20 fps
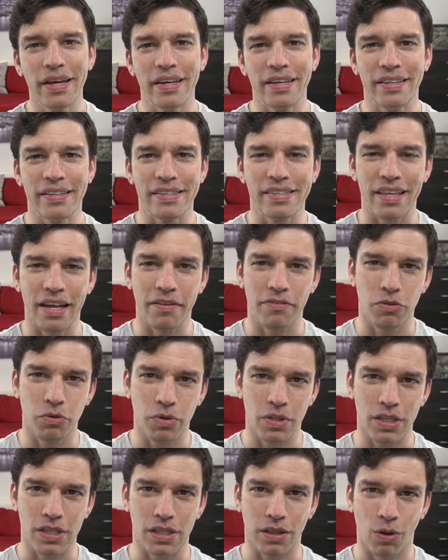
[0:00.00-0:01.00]
Instead of
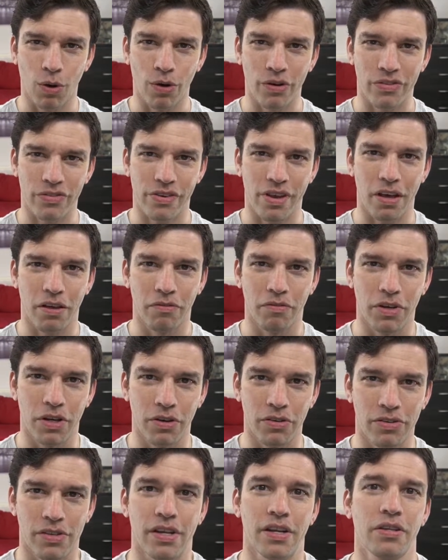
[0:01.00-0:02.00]
doing these long scale
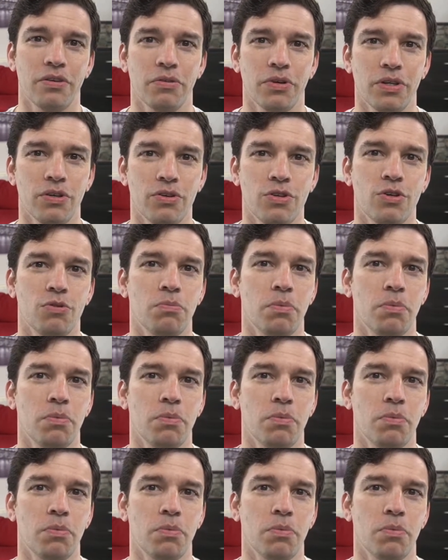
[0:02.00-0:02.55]
videos that I do on YouTube,